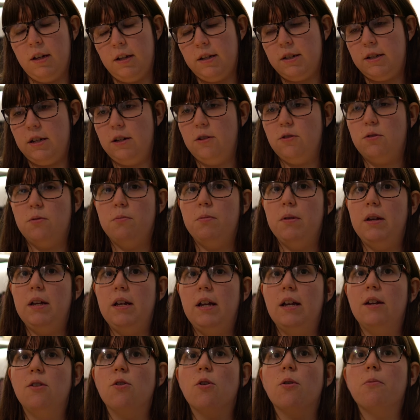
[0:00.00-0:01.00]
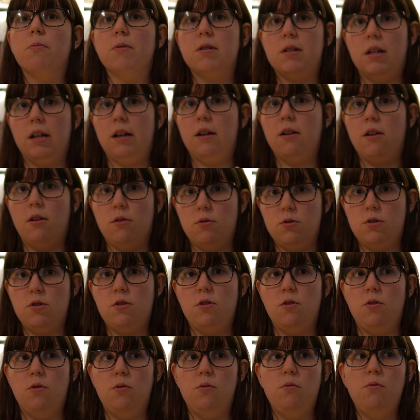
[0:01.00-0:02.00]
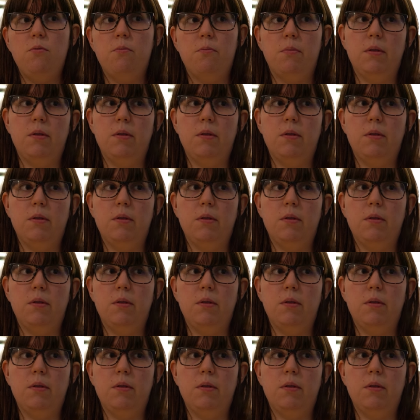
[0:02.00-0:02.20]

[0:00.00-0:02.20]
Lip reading: she used to be enormously close to,